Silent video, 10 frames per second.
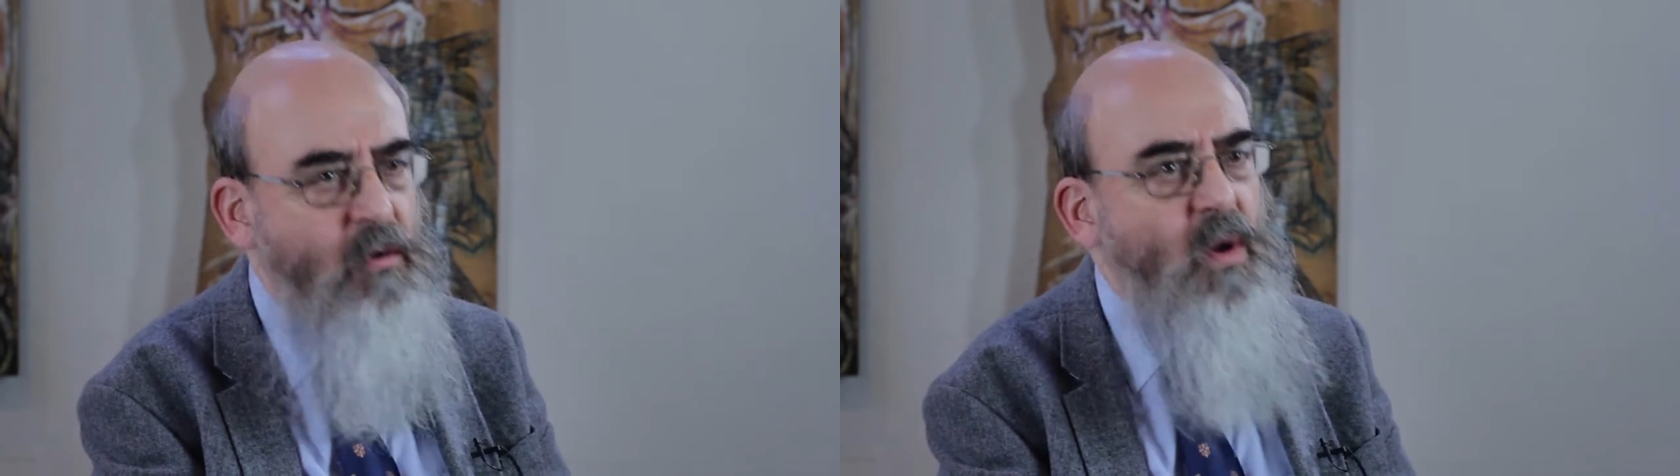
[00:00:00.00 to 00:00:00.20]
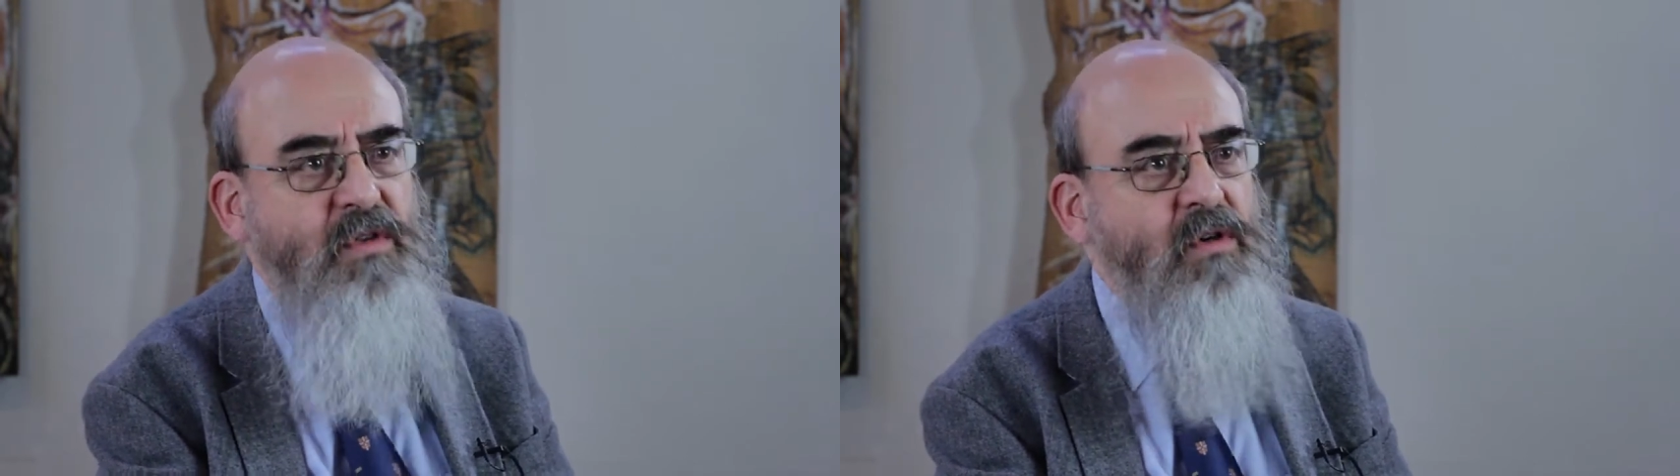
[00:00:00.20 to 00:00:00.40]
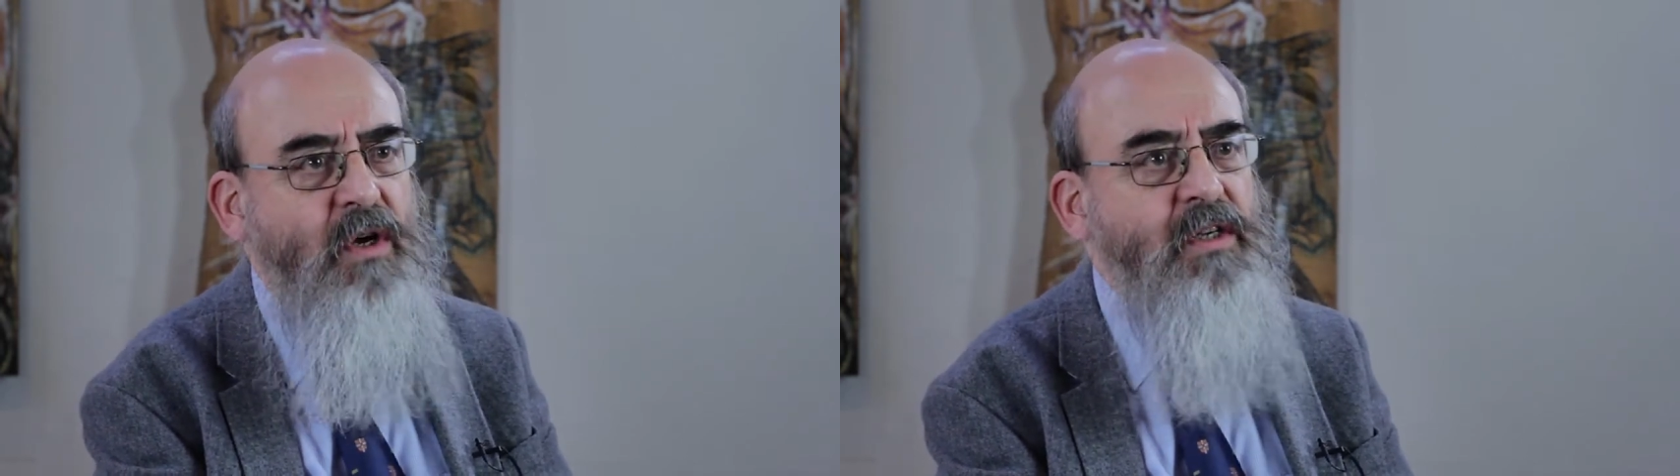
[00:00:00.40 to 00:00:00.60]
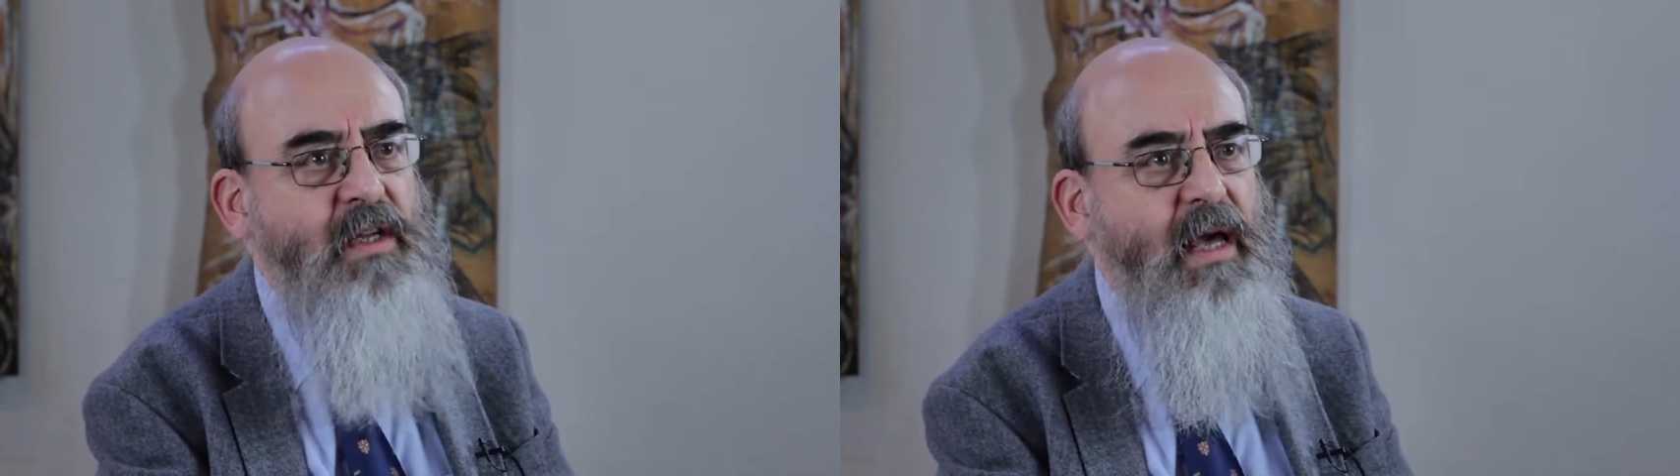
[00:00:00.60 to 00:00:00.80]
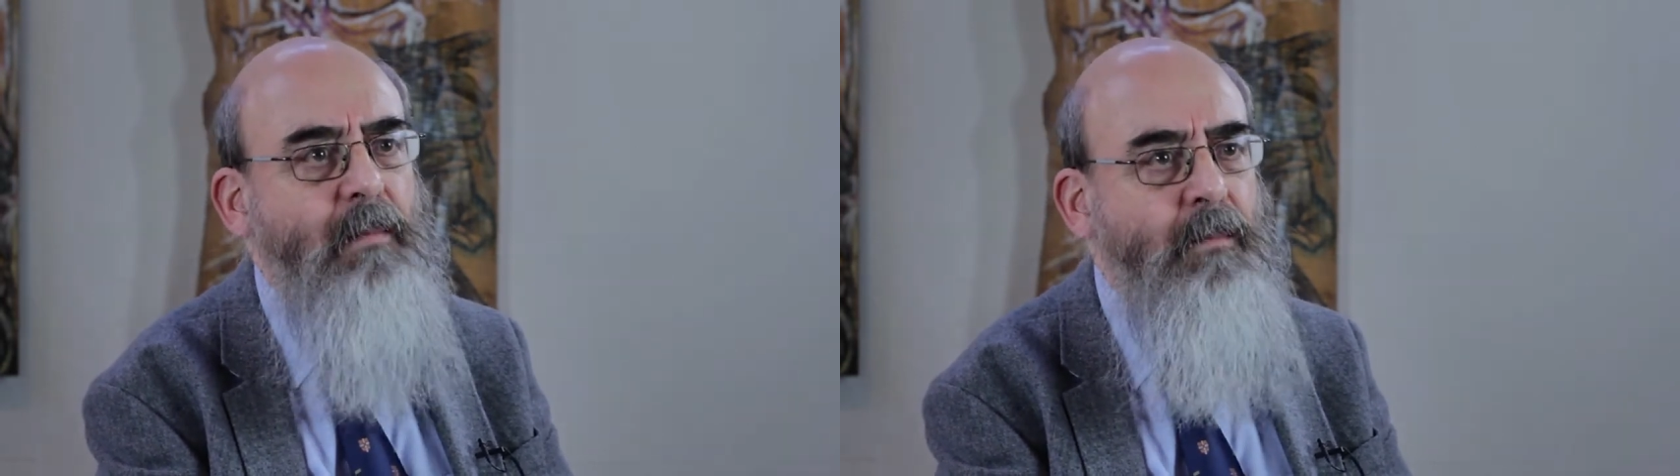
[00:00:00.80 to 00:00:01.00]
wasn't going to
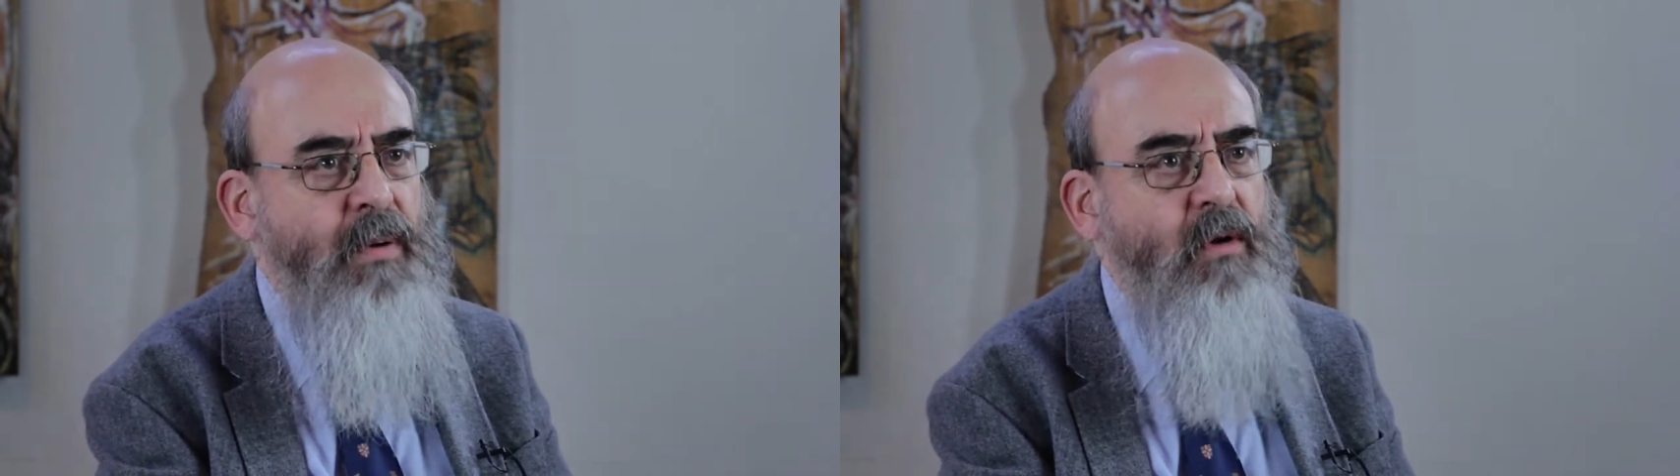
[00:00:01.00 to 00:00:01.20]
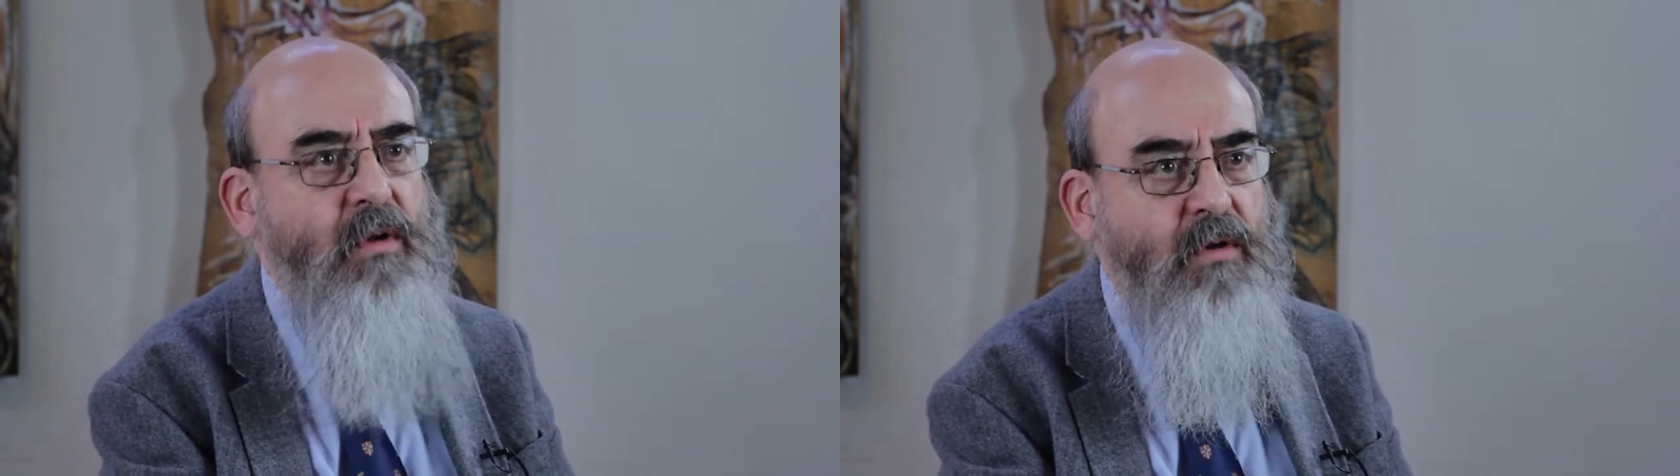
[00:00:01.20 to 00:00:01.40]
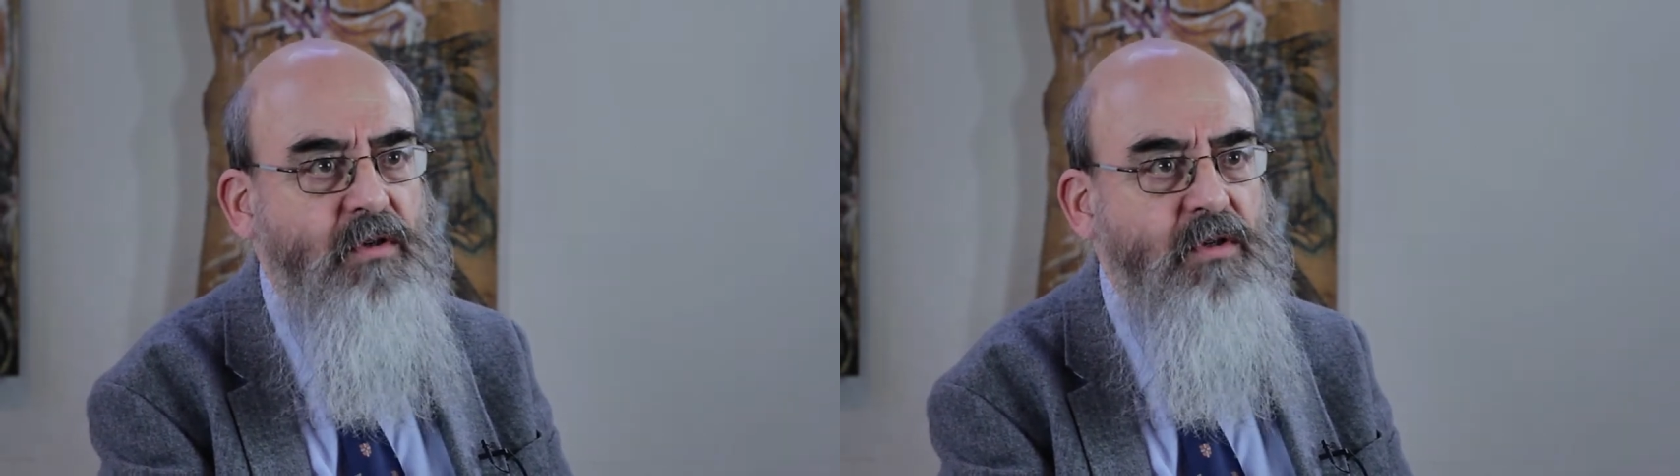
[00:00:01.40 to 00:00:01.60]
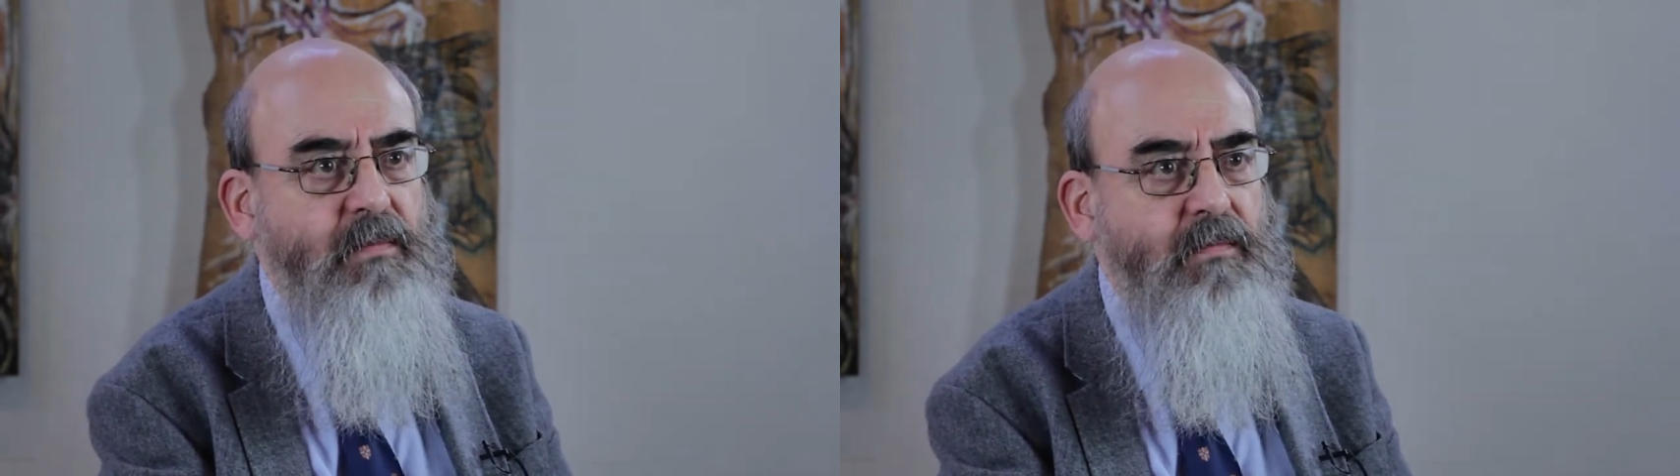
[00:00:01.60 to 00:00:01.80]
get Poland.